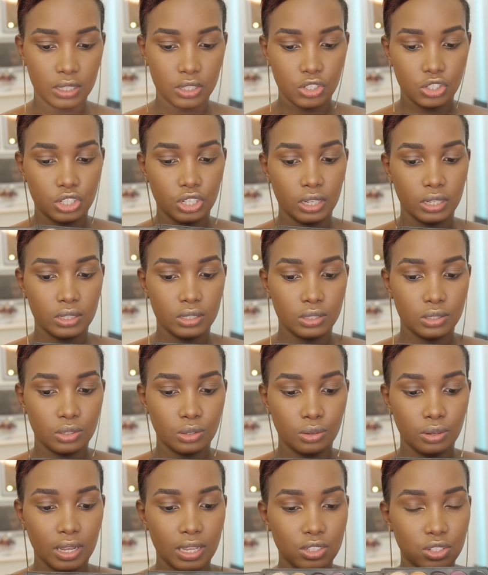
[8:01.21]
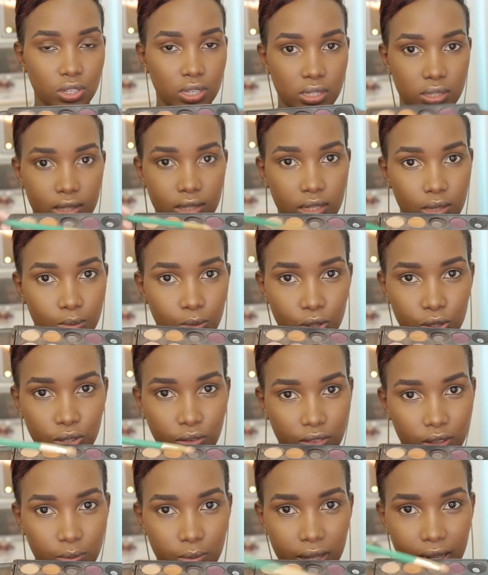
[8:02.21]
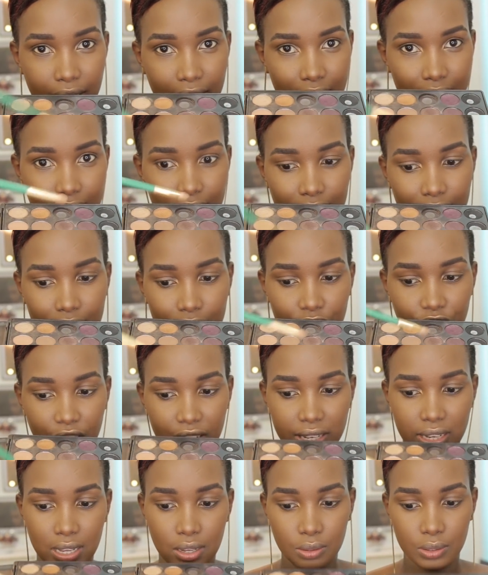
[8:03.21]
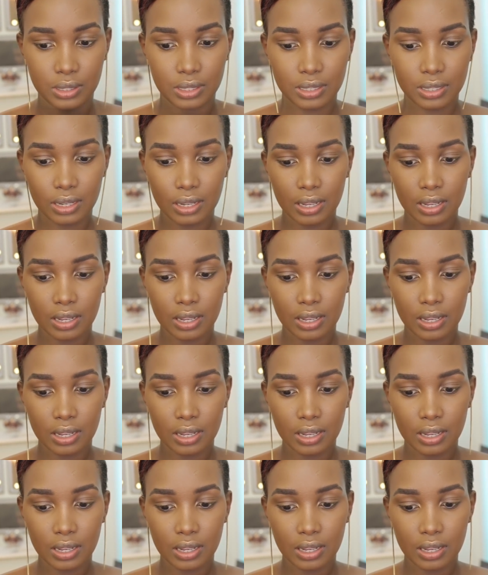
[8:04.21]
this shade. So as you can see, most of them are like literally out.